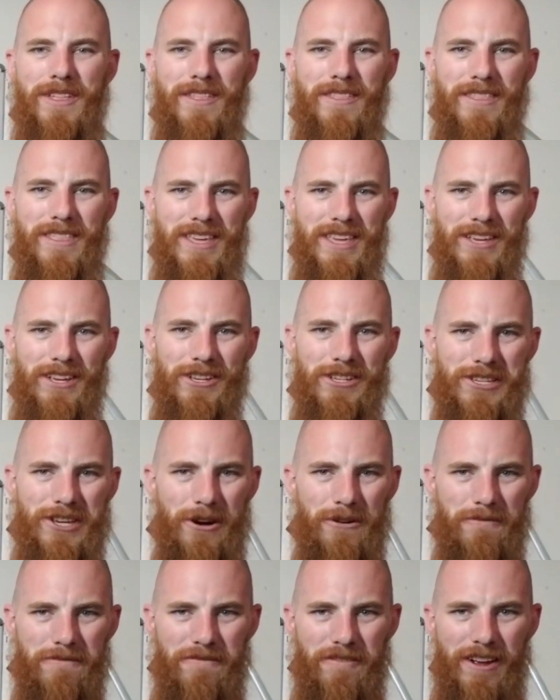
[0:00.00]
the
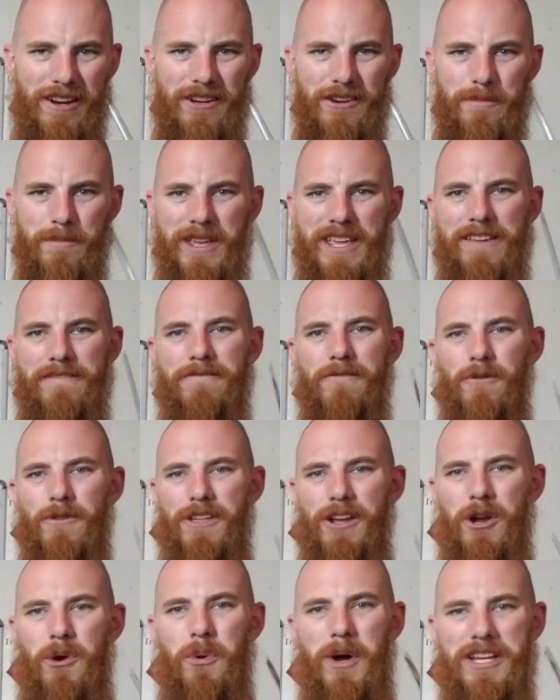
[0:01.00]
GoFundMe for
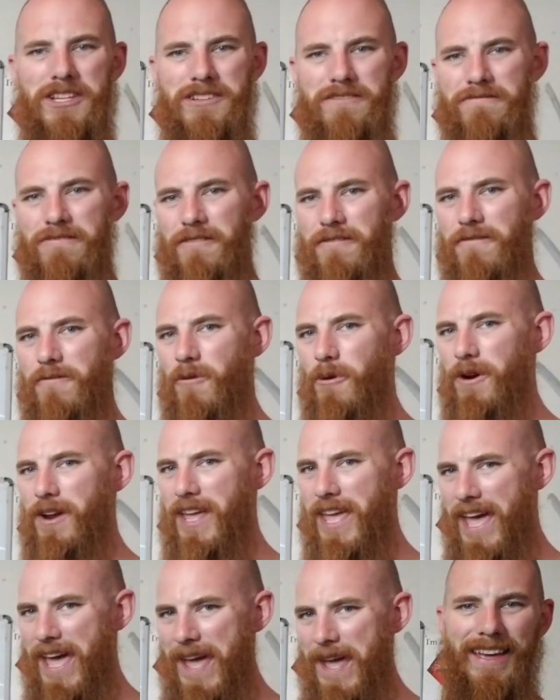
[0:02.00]
the Quest for
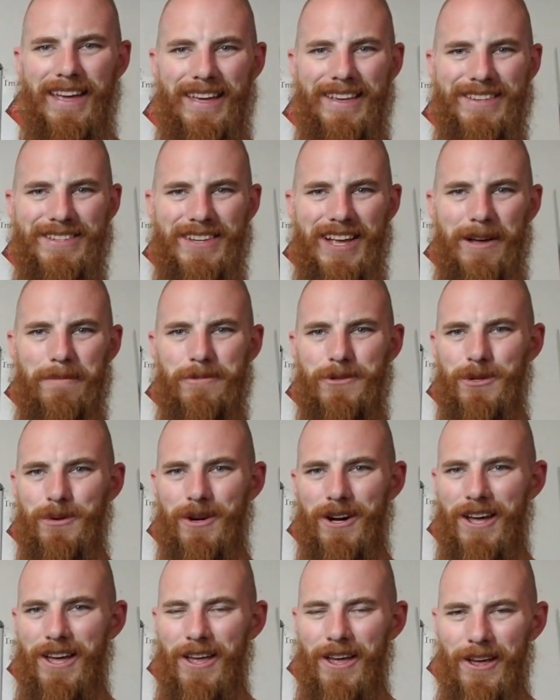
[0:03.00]
4K is up
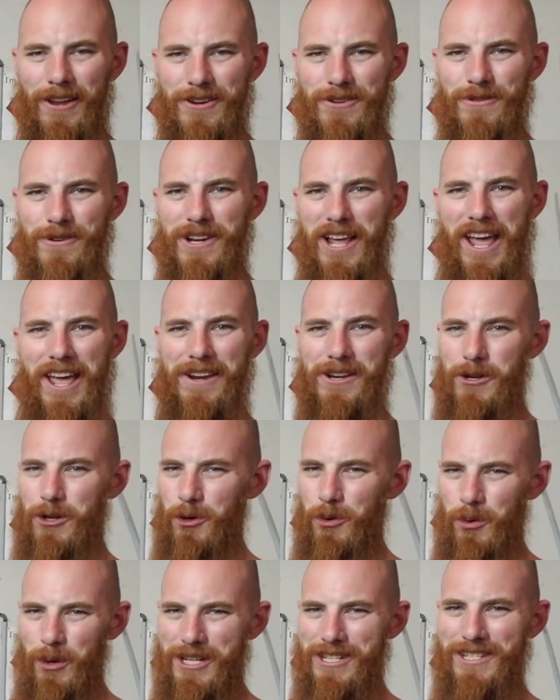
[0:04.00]
to
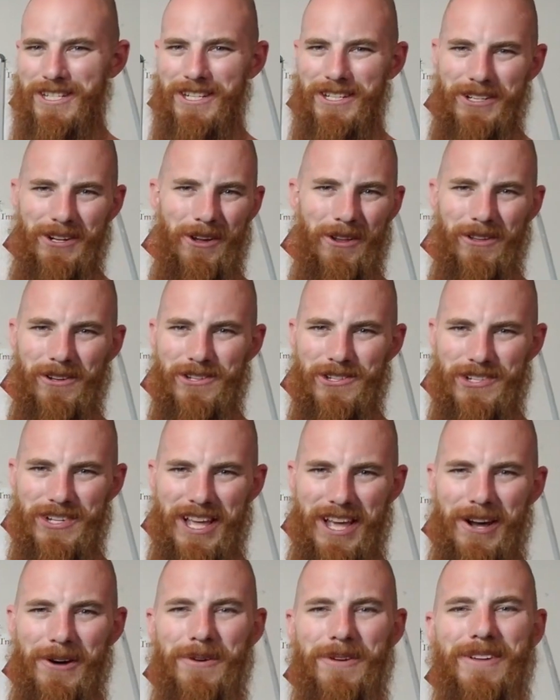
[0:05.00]
$120
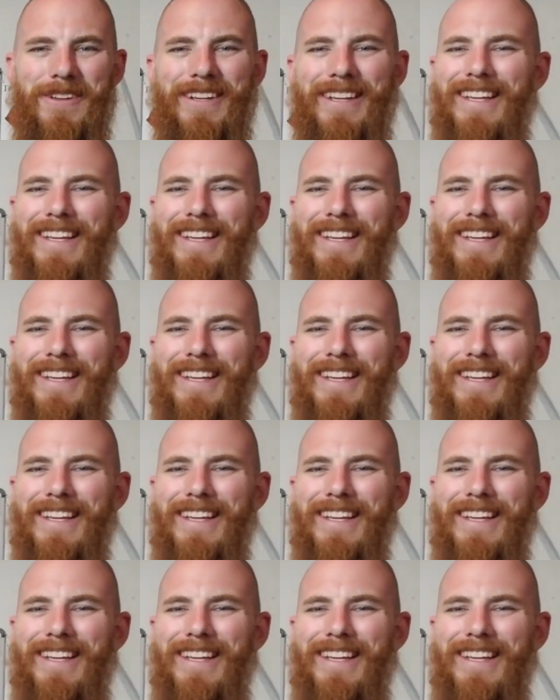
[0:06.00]
now.